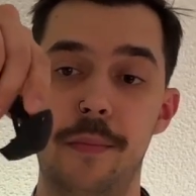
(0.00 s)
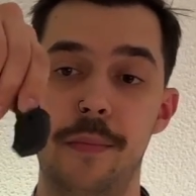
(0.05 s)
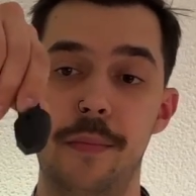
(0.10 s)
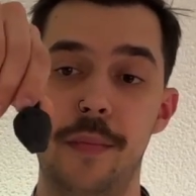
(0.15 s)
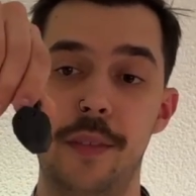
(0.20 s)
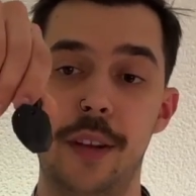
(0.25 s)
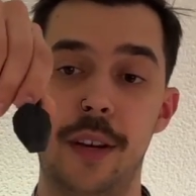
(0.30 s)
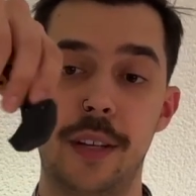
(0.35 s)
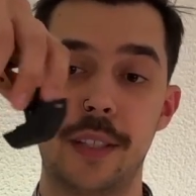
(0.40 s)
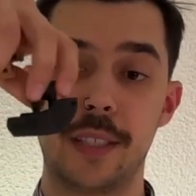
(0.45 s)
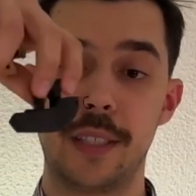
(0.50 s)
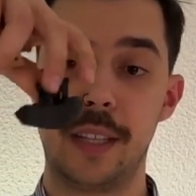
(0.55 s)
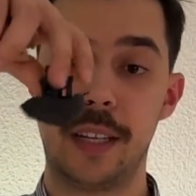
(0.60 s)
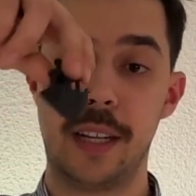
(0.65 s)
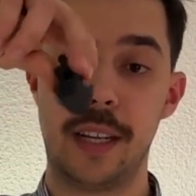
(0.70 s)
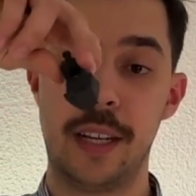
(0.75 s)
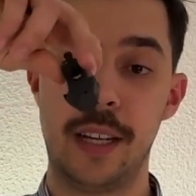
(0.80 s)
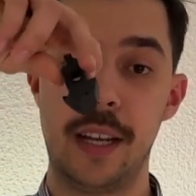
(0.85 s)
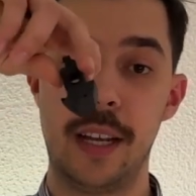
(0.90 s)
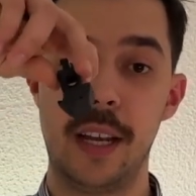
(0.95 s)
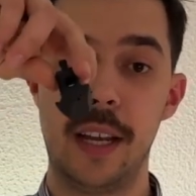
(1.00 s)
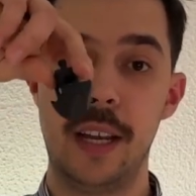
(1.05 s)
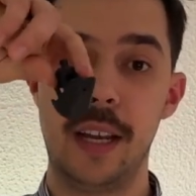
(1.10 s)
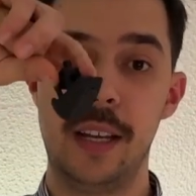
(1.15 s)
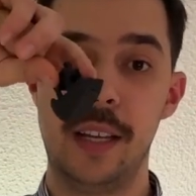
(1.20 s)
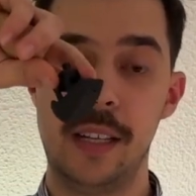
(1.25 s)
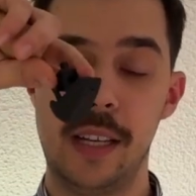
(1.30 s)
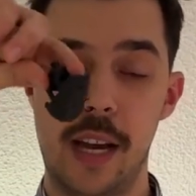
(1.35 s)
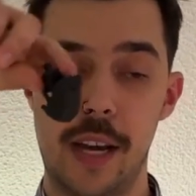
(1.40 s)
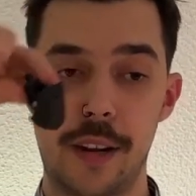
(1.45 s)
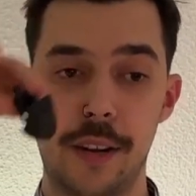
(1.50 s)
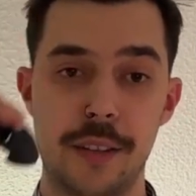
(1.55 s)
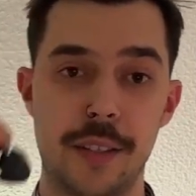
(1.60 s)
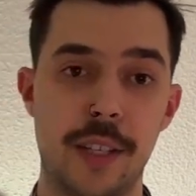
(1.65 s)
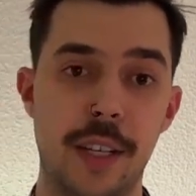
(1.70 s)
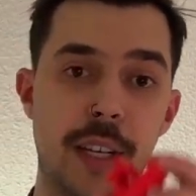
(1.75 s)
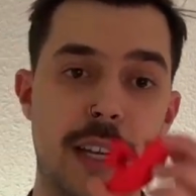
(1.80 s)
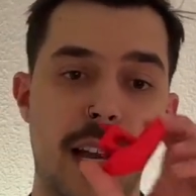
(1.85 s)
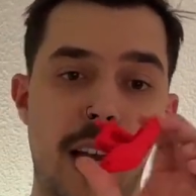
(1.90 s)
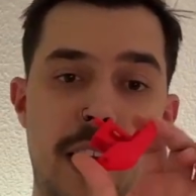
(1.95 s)
Honestly, I don't
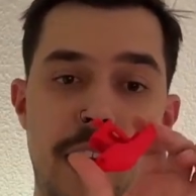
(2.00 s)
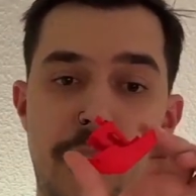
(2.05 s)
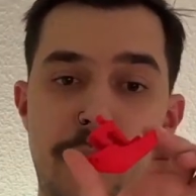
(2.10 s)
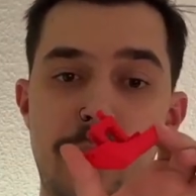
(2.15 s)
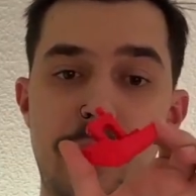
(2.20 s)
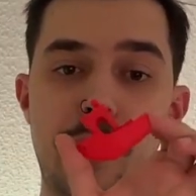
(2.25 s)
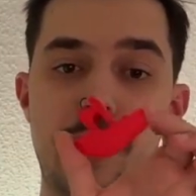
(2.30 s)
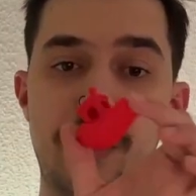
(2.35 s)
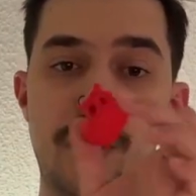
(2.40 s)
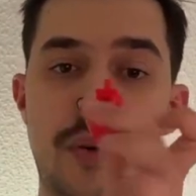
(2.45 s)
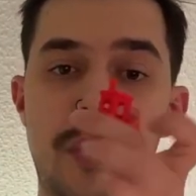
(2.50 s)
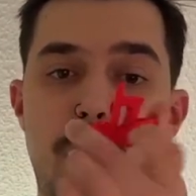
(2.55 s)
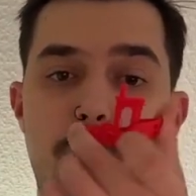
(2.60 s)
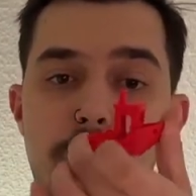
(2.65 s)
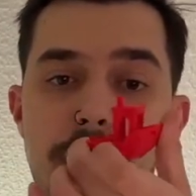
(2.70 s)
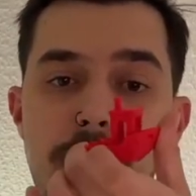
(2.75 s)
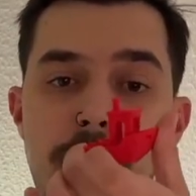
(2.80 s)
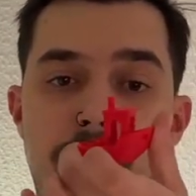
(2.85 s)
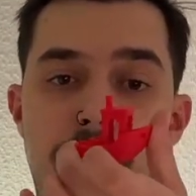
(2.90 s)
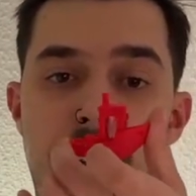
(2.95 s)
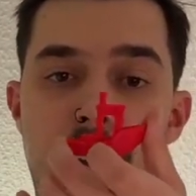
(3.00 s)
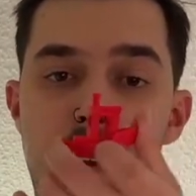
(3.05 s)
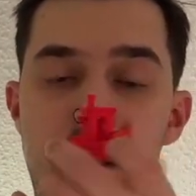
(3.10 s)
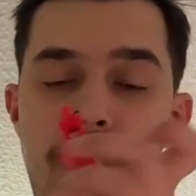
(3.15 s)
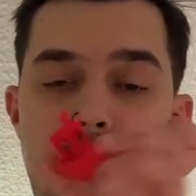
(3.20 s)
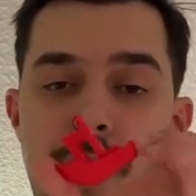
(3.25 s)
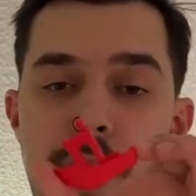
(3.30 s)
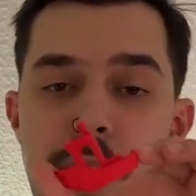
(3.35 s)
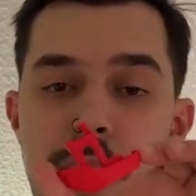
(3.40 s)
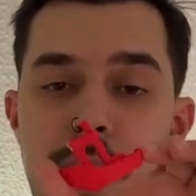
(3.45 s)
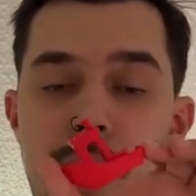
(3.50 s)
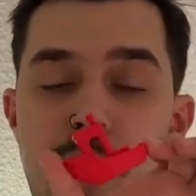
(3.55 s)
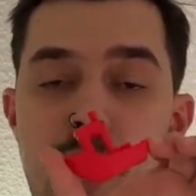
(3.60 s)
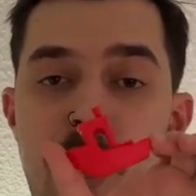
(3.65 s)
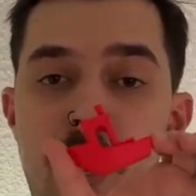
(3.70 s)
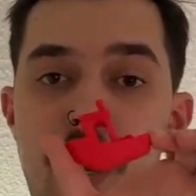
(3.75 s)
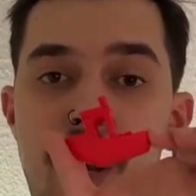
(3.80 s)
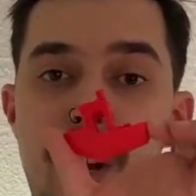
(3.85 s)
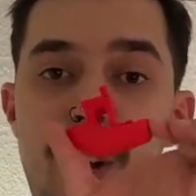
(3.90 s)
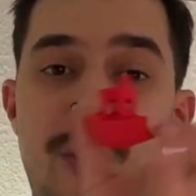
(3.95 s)
think anyone will
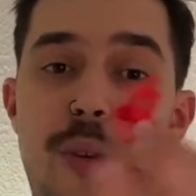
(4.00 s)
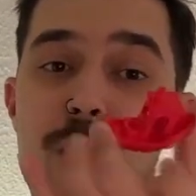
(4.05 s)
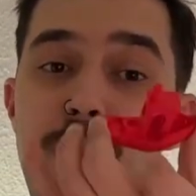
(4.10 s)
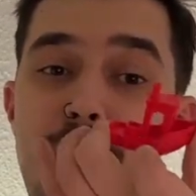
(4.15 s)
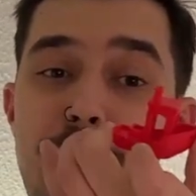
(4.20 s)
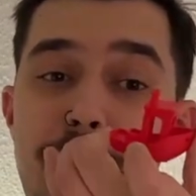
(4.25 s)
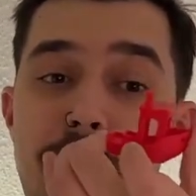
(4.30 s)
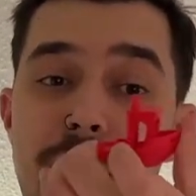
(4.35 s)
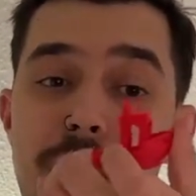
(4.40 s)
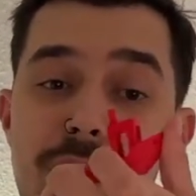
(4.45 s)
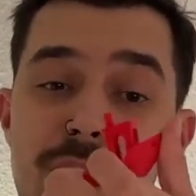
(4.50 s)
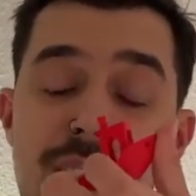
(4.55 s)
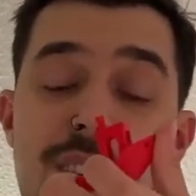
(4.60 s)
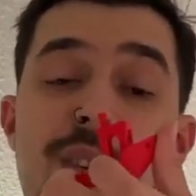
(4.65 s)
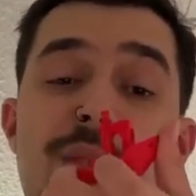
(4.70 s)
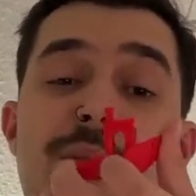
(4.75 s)
be like, oh